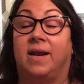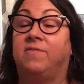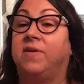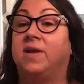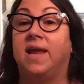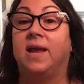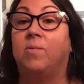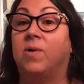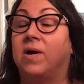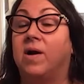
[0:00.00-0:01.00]
If you can't
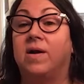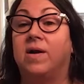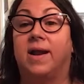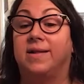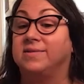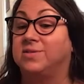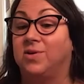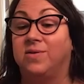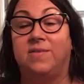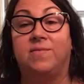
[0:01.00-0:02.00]
work hard at it,
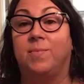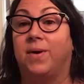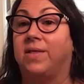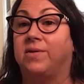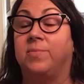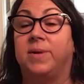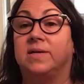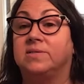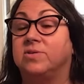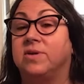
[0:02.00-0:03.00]
don't even bother,
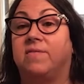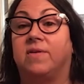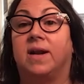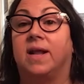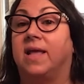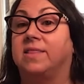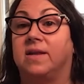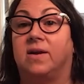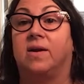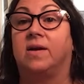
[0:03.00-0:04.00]
because you're never going to get
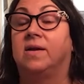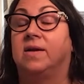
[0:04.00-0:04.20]
there